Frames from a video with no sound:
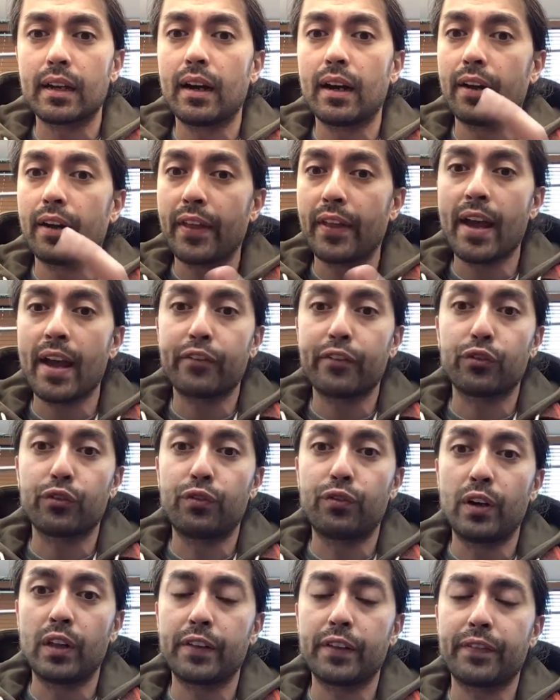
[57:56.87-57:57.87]
Uh, they have a
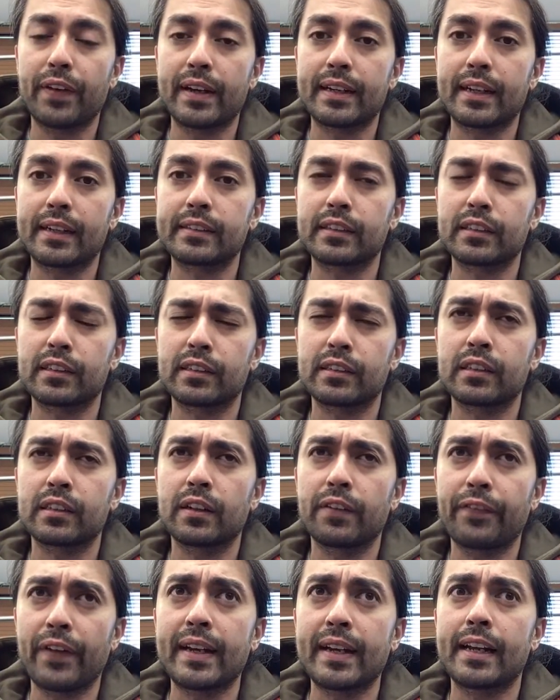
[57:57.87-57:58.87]
really fantastic.
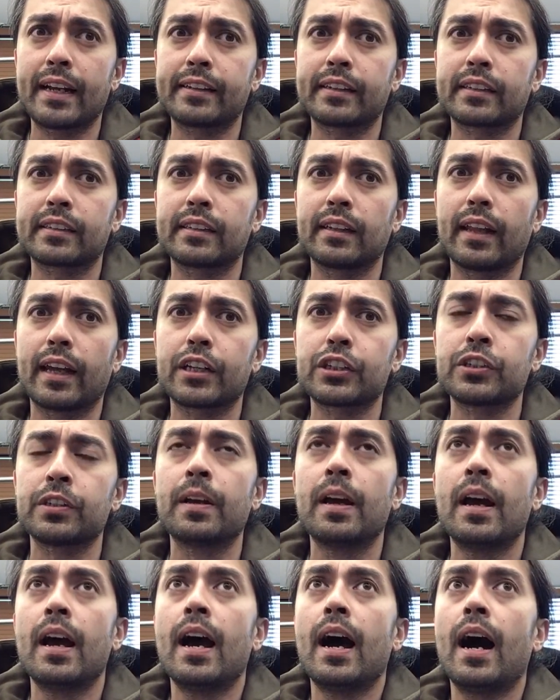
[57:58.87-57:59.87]
Fantastic selection.